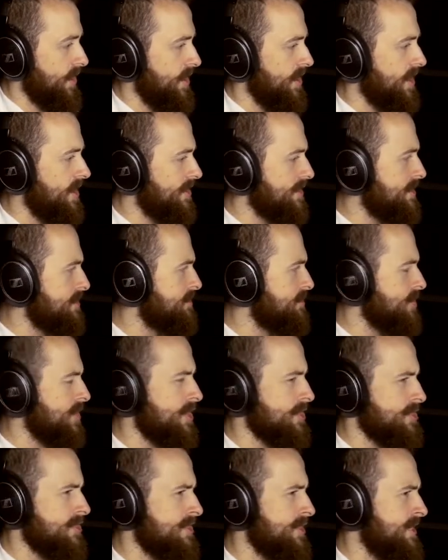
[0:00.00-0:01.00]
Oh, that's
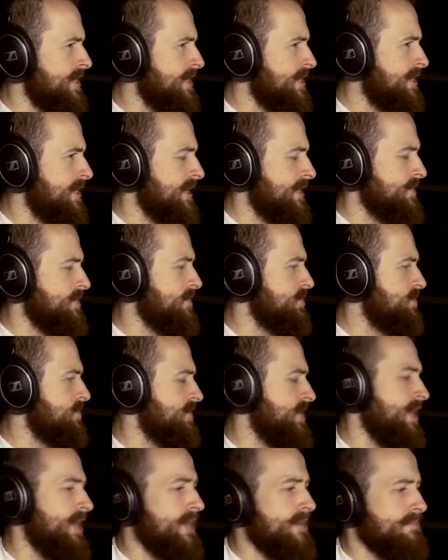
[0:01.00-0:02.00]
just that's just
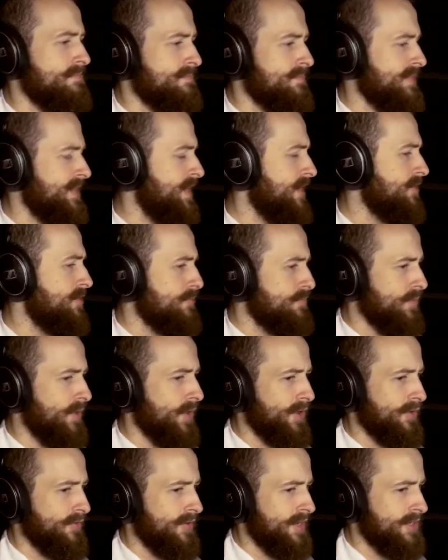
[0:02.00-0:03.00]
Tim, the other
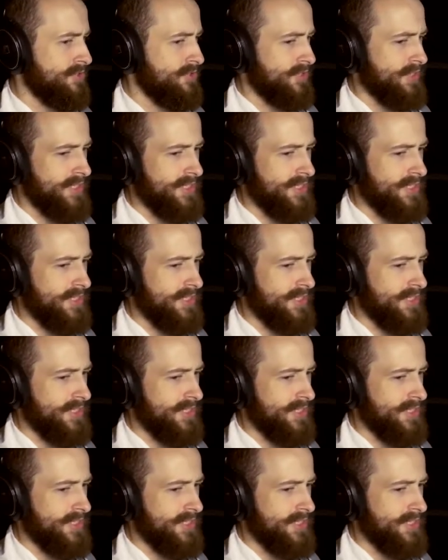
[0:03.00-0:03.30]
park ranger.